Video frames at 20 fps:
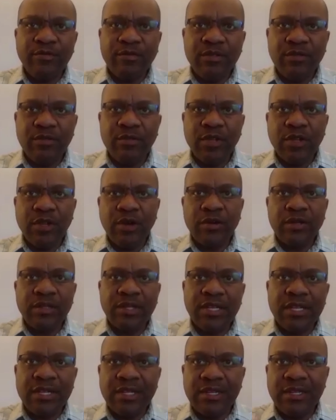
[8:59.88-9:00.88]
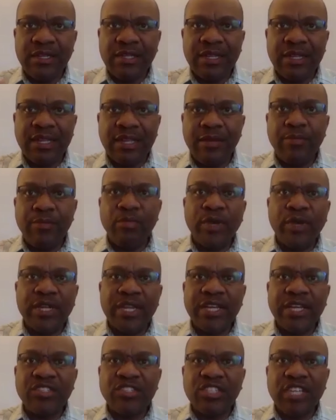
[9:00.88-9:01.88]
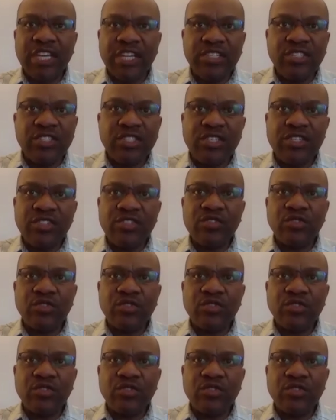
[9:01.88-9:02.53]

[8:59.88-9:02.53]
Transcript: you know, de- deliberate exchanges to